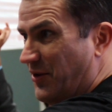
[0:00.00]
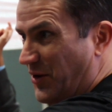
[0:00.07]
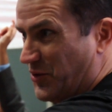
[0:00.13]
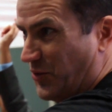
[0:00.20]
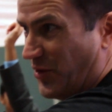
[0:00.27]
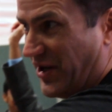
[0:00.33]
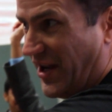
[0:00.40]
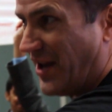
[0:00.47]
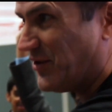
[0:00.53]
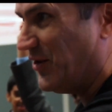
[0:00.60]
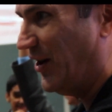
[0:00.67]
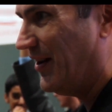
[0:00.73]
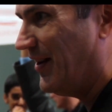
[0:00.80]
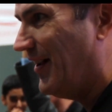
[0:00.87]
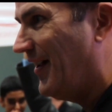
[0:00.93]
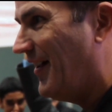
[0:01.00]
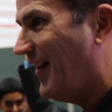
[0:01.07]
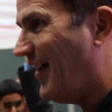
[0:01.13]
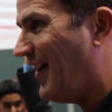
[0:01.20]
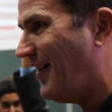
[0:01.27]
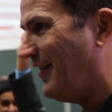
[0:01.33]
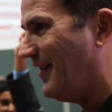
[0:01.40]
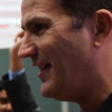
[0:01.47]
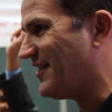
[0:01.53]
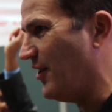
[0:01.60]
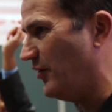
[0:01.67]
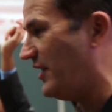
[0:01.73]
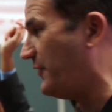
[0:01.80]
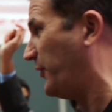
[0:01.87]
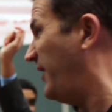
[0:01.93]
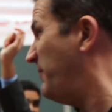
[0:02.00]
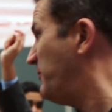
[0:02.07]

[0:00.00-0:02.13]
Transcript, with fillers: there he is, that's all he has, look. Hey? There's no